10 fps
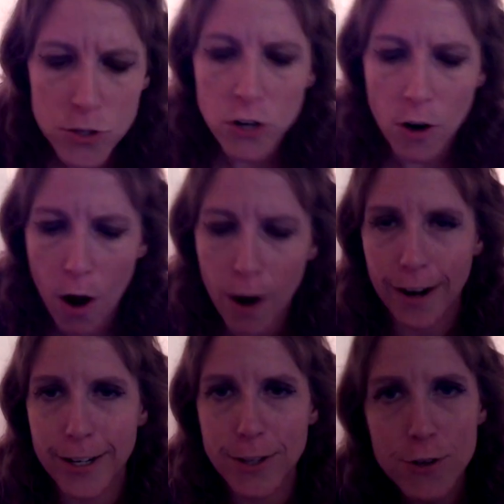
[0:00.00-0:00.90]
your
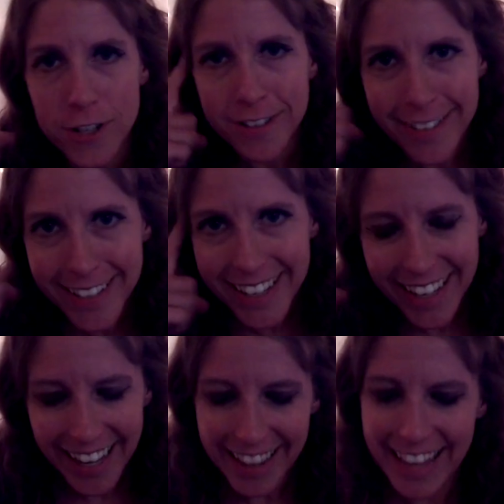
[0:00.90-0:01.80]
heart, use
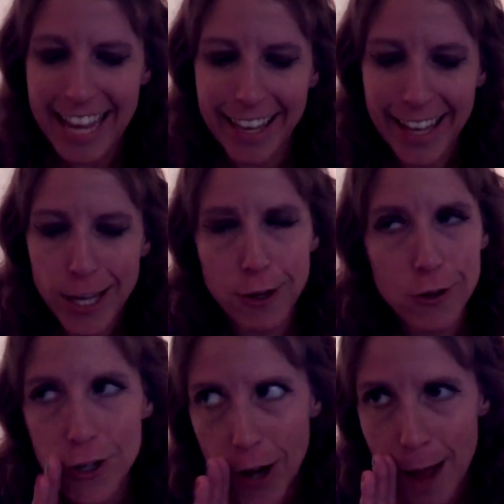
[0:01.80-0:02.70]

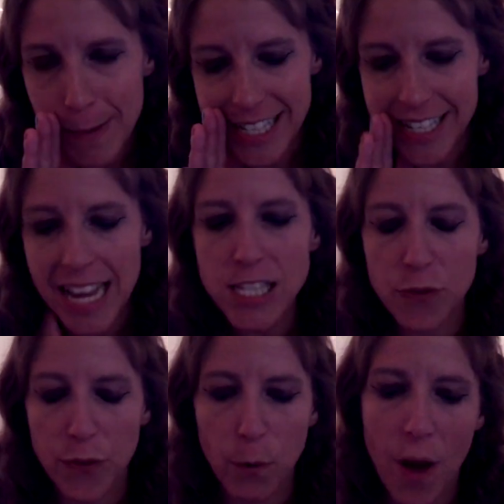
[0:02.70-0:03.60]
your common sense
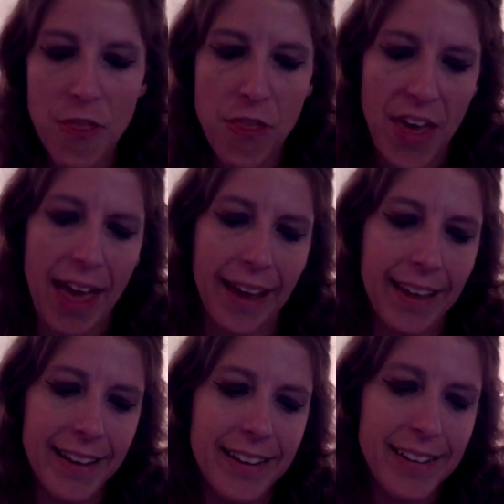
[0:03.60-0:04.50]
for one thing.
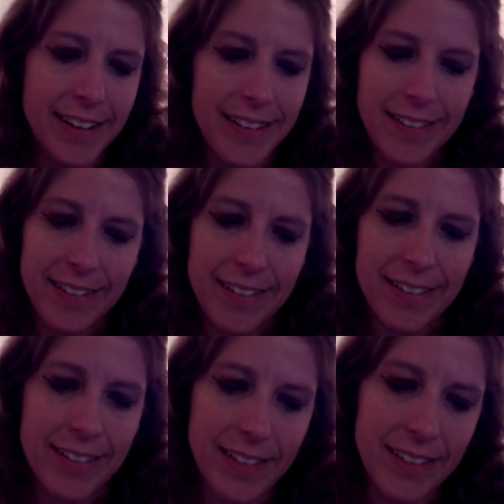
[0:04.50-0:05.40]

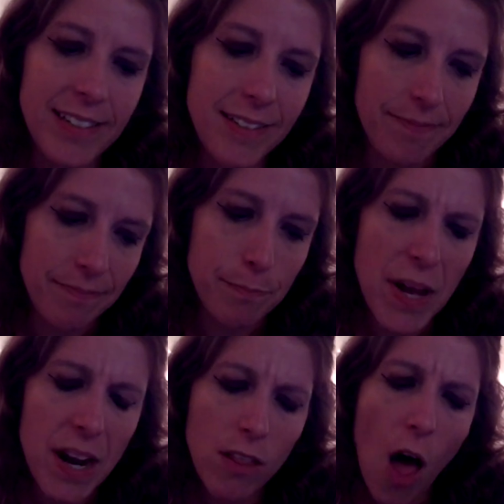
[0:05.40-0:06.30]

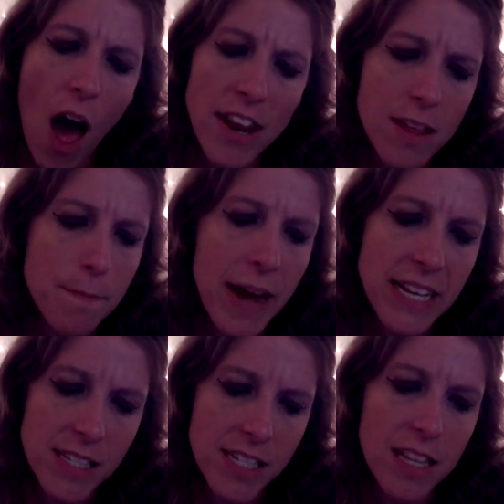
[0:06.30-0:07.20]
But a lot of them
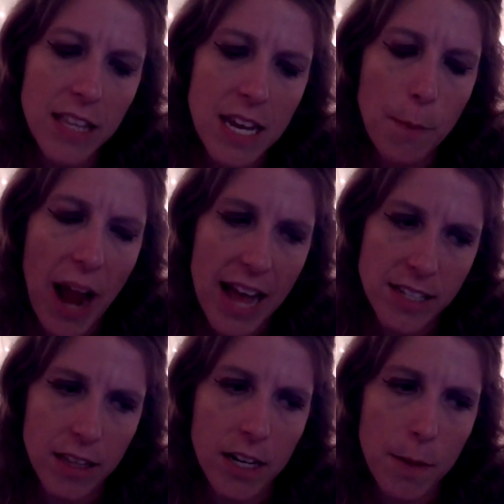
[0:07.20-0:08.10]
might see Libra as
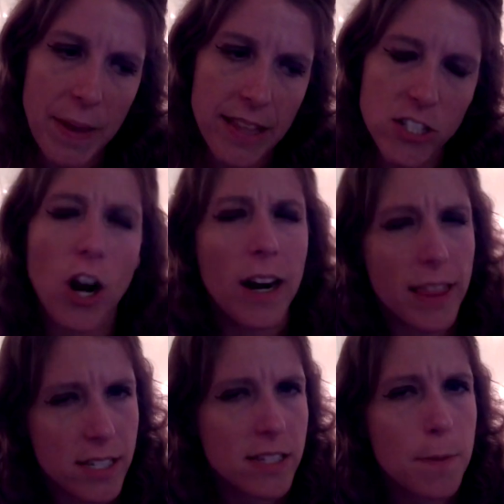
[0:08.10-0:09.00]
a little bit, sorry,
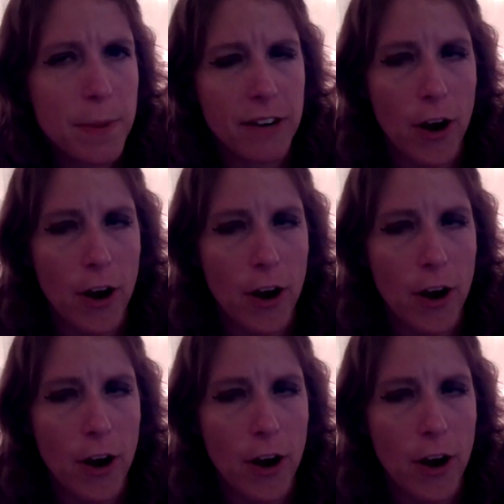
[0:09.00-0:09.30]
this is a bit of a